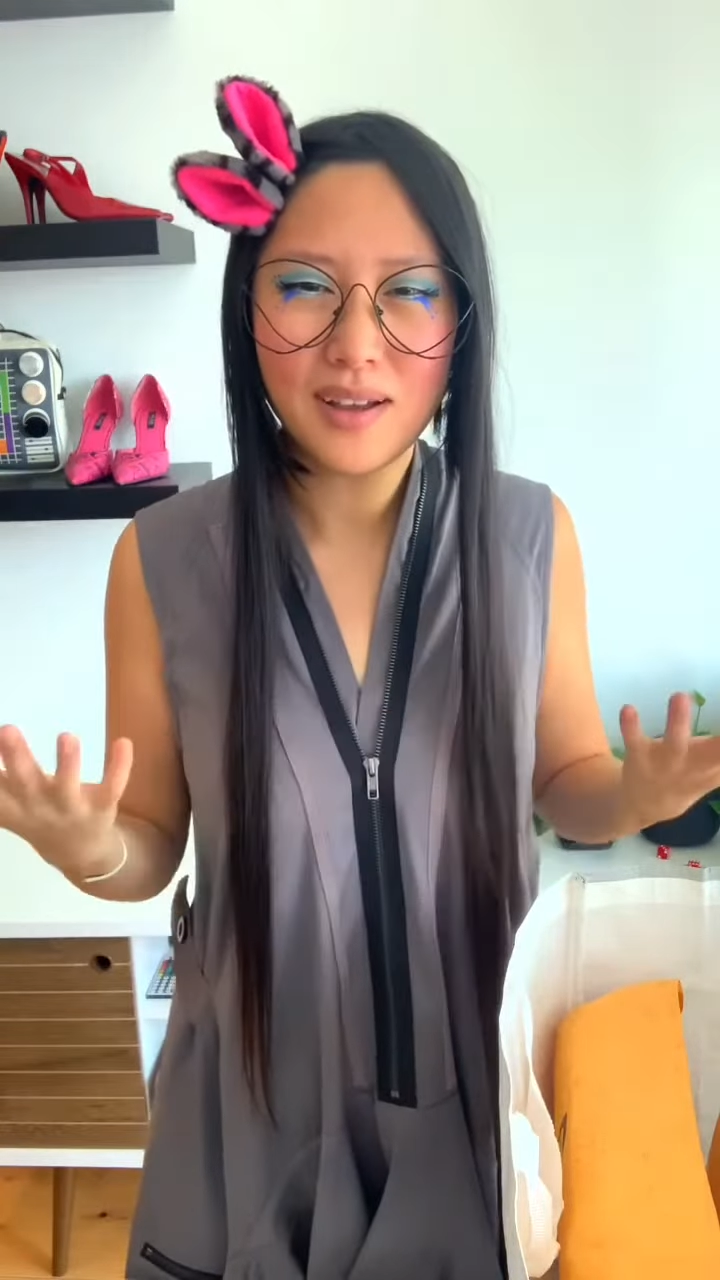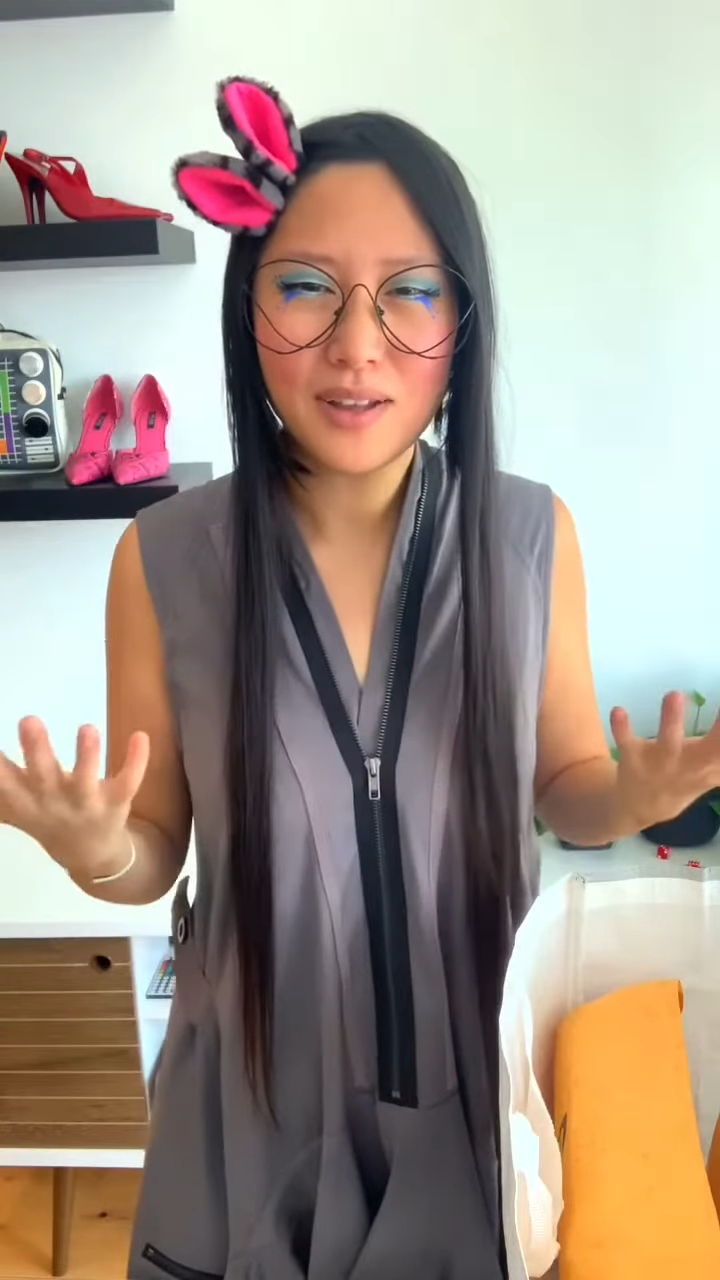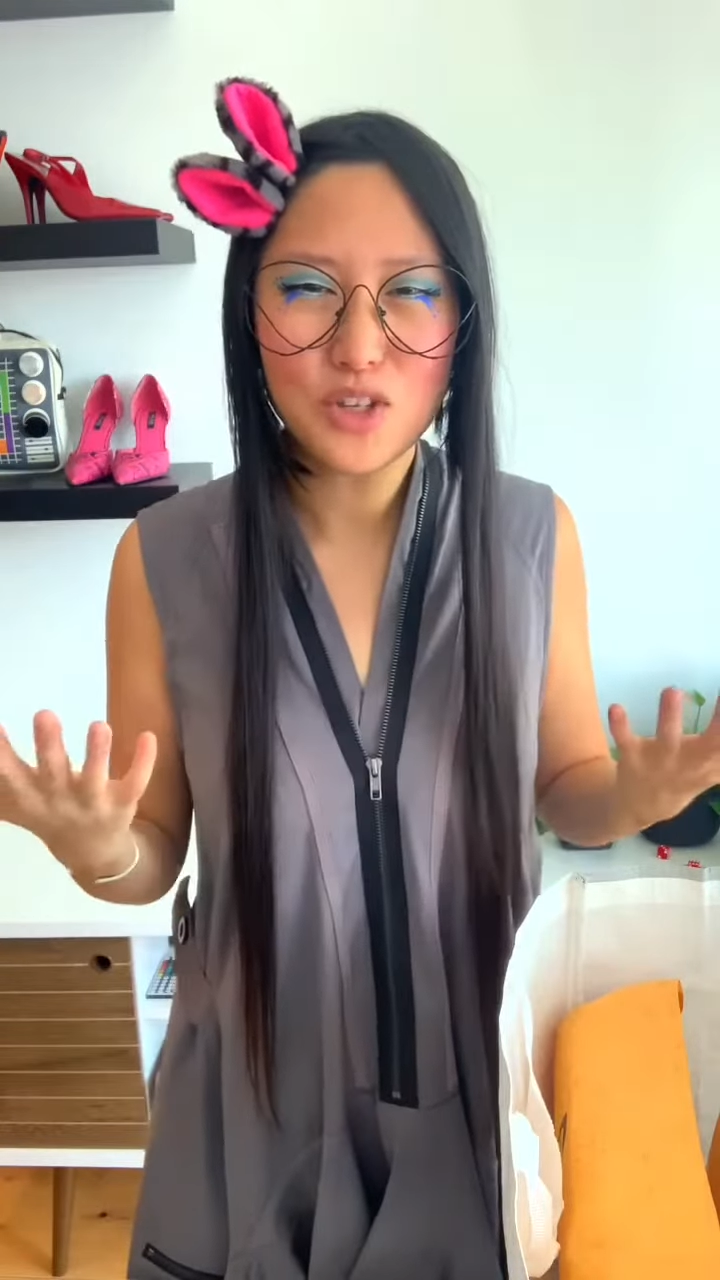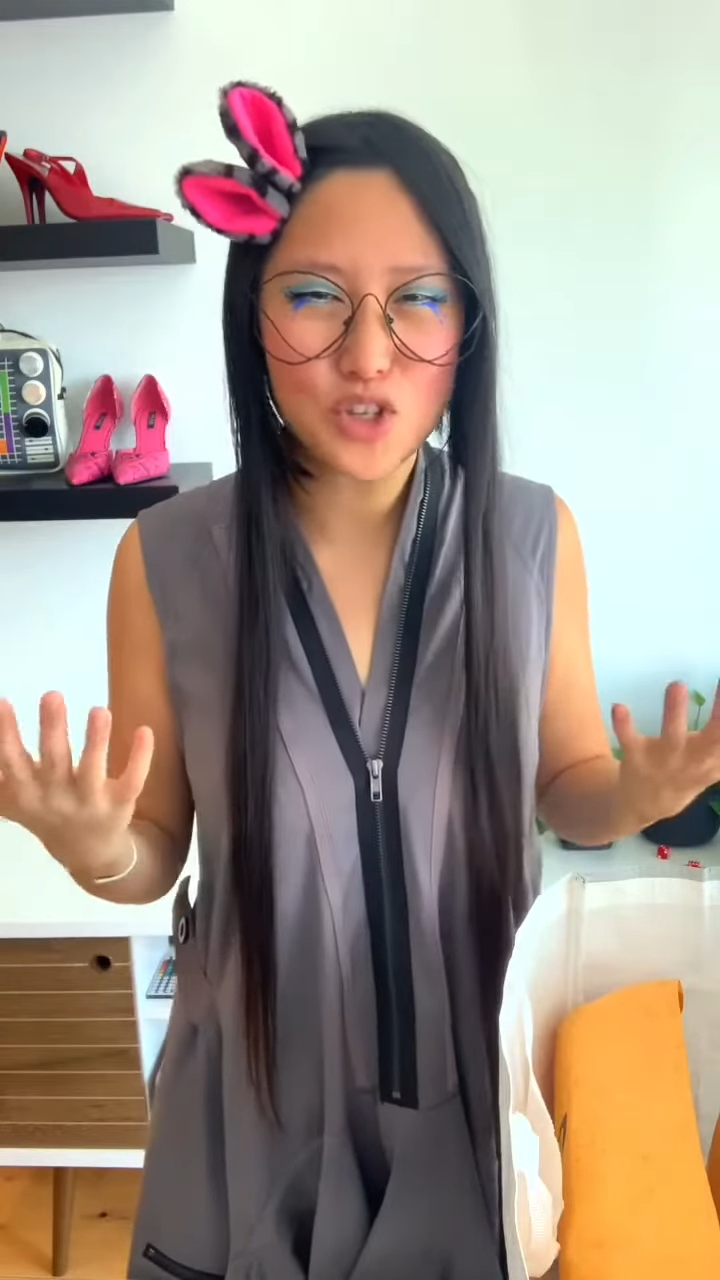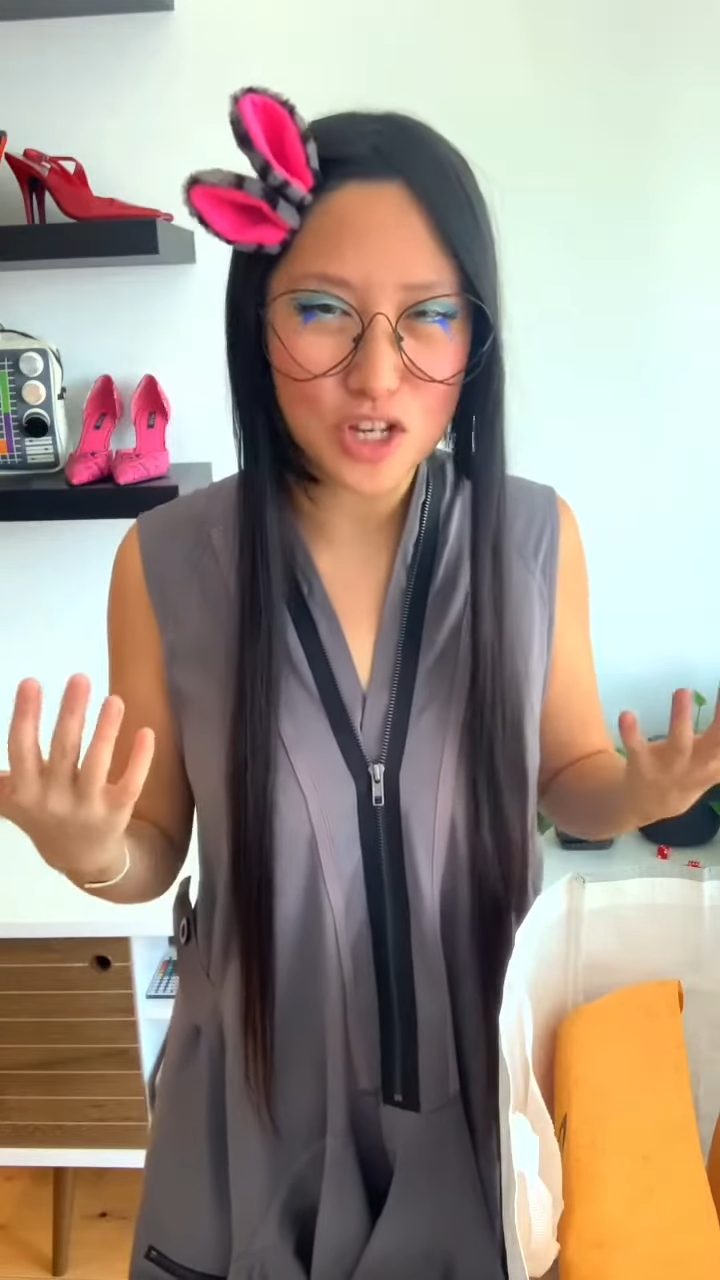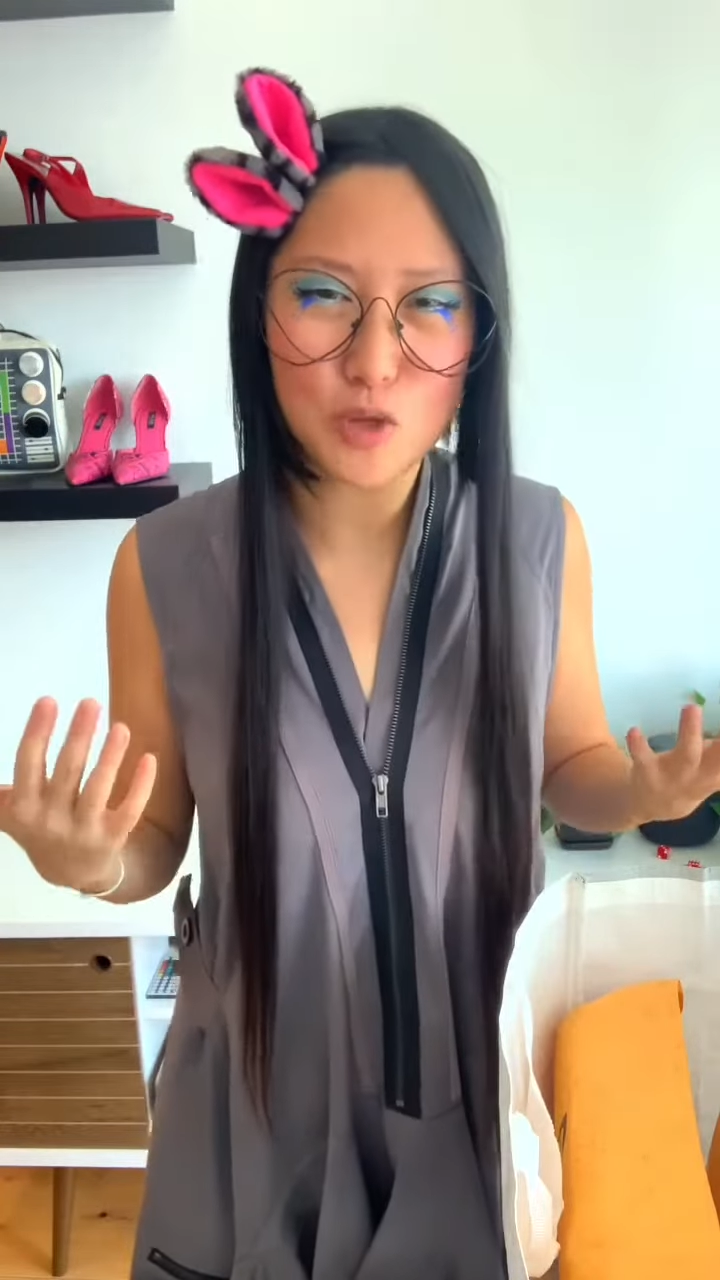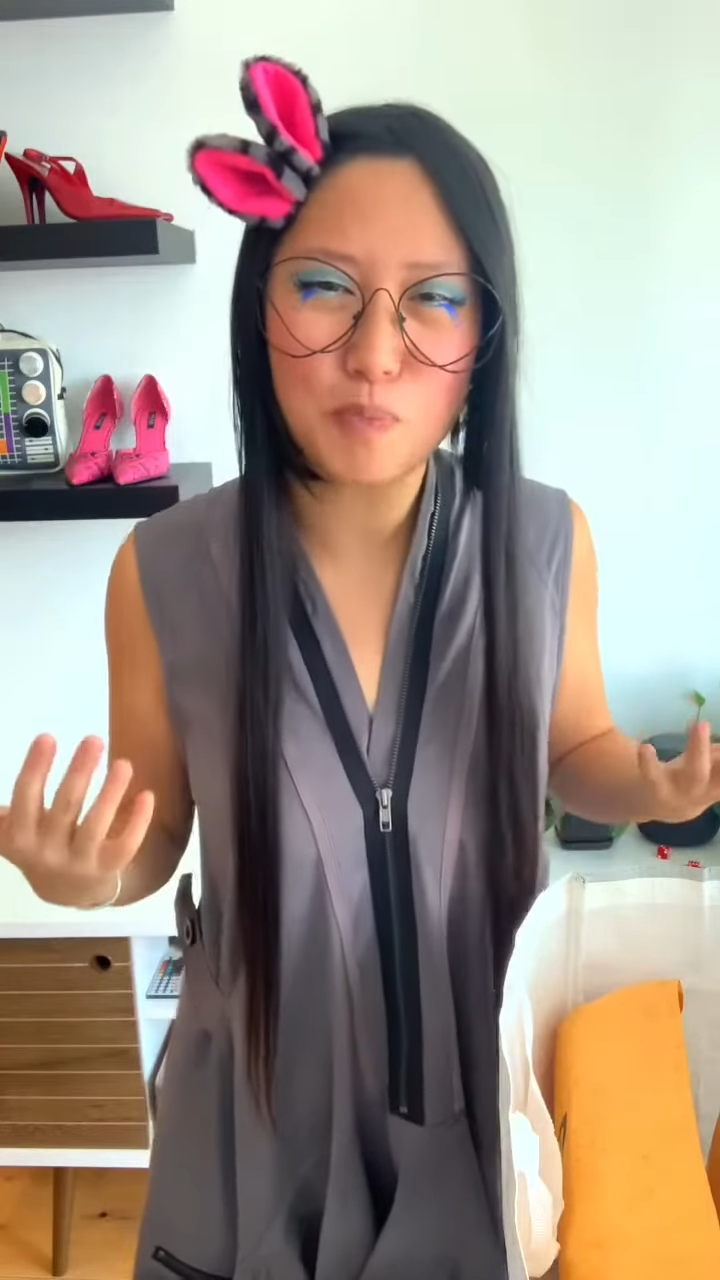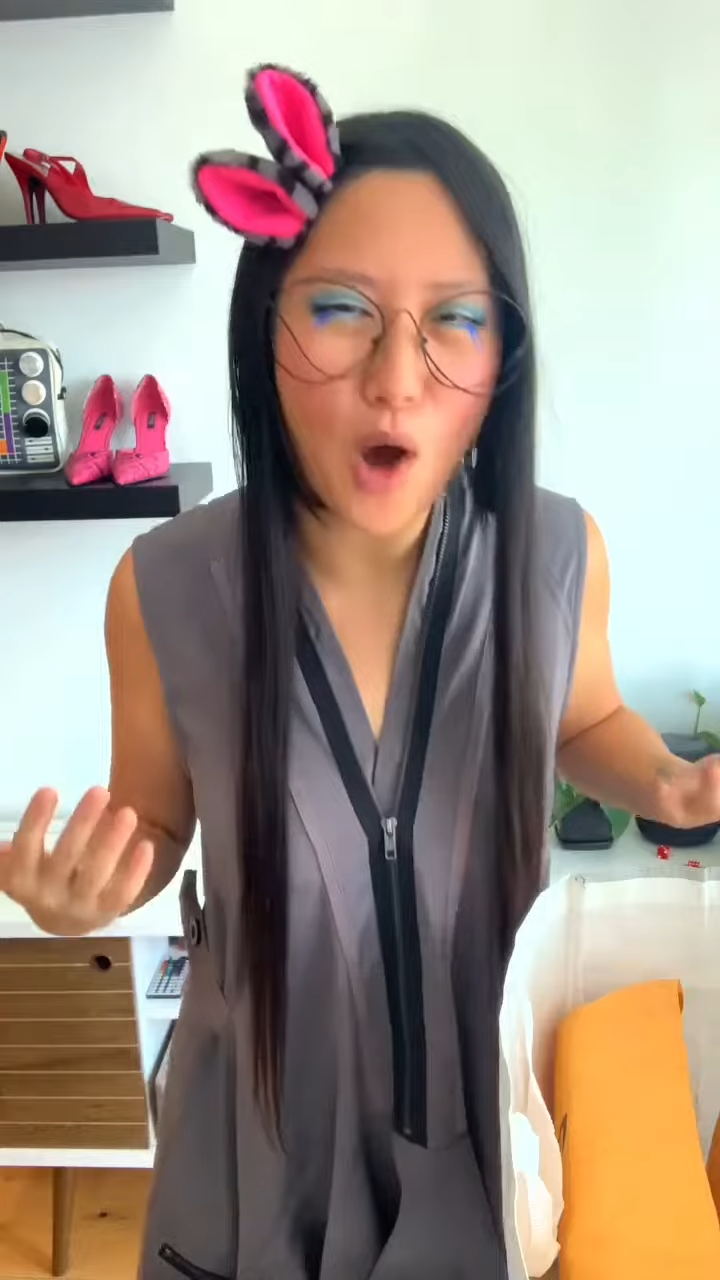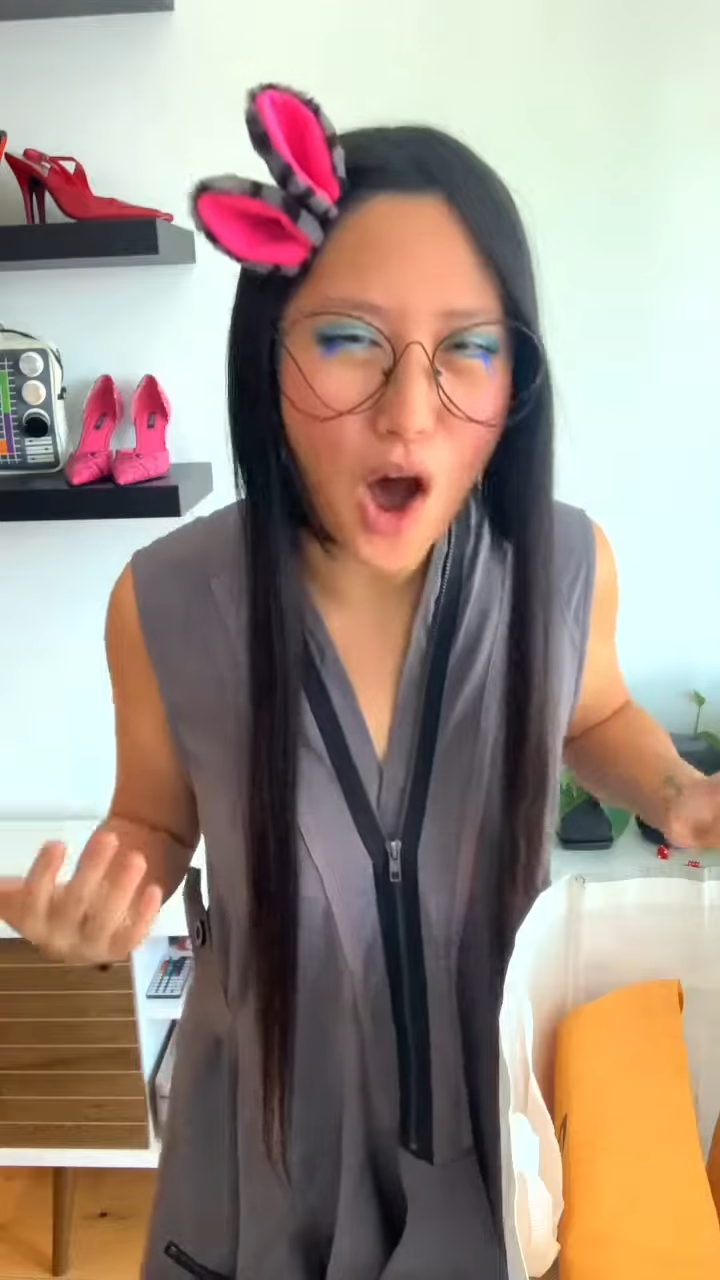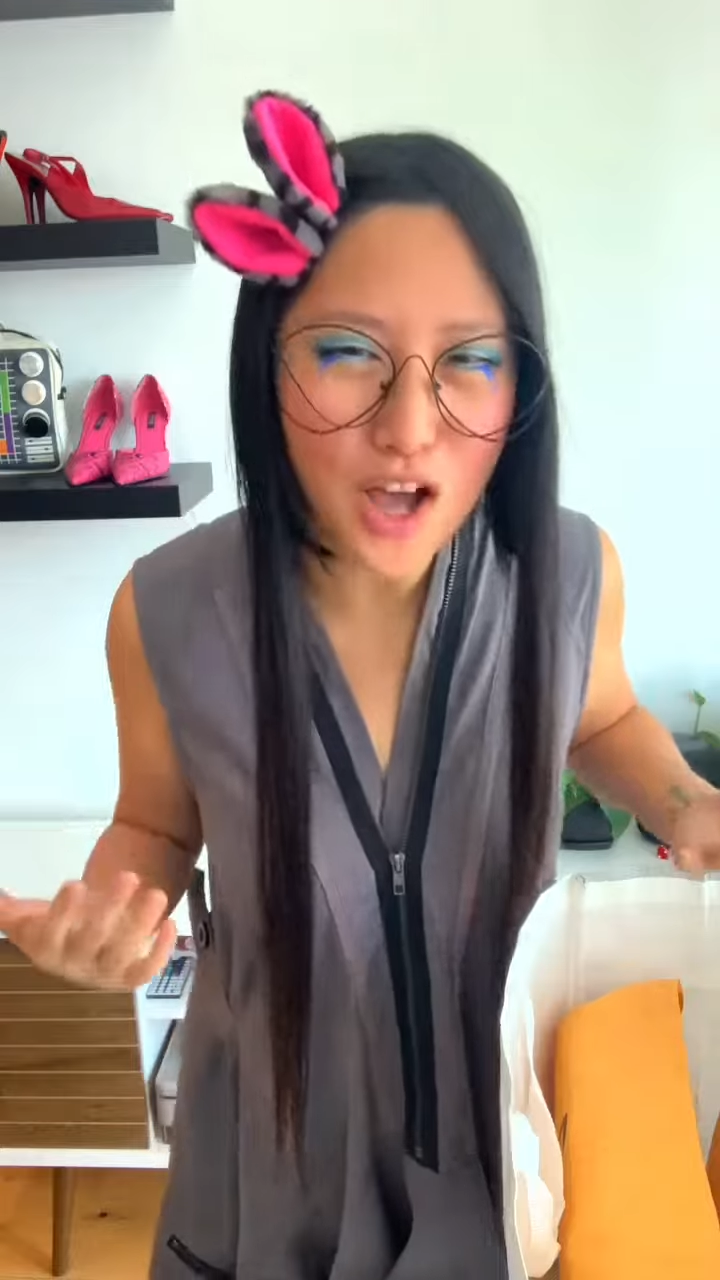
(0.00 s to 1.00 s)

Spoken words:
Just pause